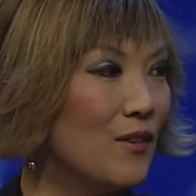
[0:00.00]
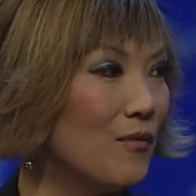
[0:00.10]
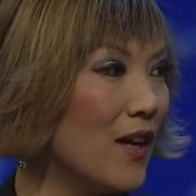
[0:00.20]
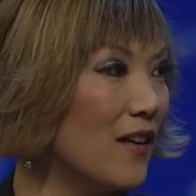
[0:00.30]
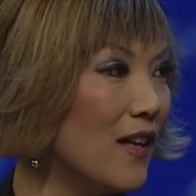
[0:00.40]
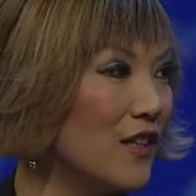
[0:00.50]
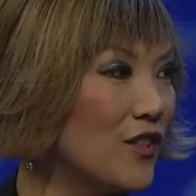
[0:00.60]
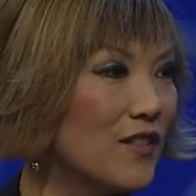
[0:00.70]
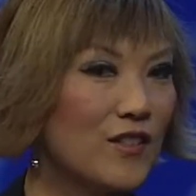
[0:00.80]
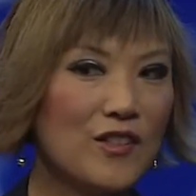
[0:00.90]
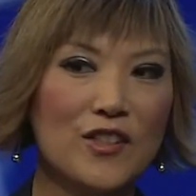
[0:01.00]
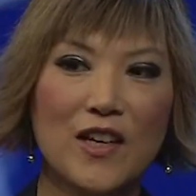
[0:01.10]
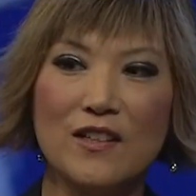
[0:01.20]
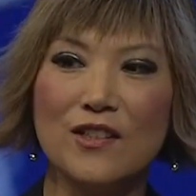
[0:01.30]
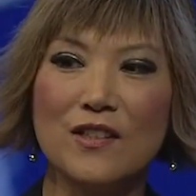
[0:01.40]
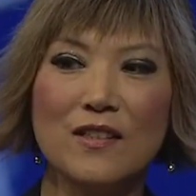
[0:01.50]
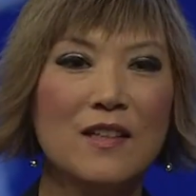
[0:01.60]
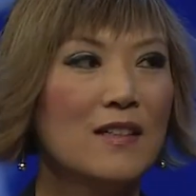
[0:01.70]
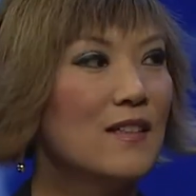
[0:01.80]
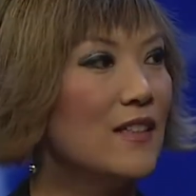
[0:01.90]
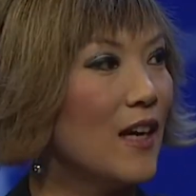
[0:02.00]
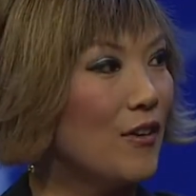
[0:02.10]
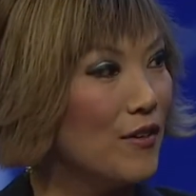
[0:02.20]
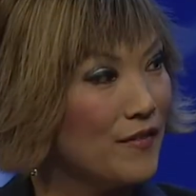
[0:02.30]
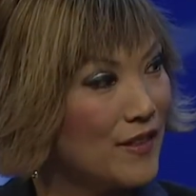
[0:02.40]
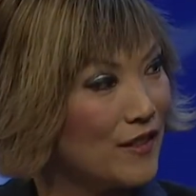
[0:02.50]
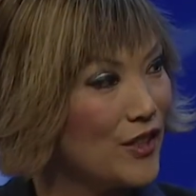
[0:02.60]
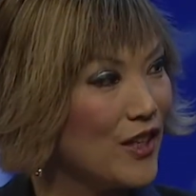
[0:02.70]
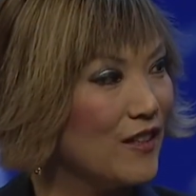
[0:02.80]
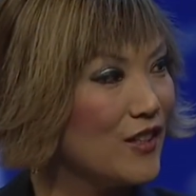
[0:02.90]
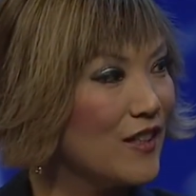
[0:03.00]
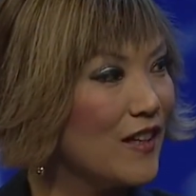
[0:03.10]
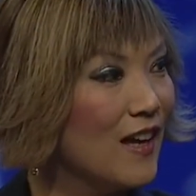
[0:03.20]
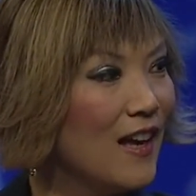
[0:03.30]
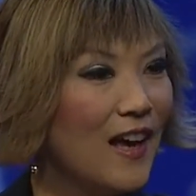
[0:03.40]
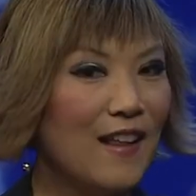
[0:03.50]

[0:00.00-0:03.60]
The regulations are changing, the tariffs are changing, right,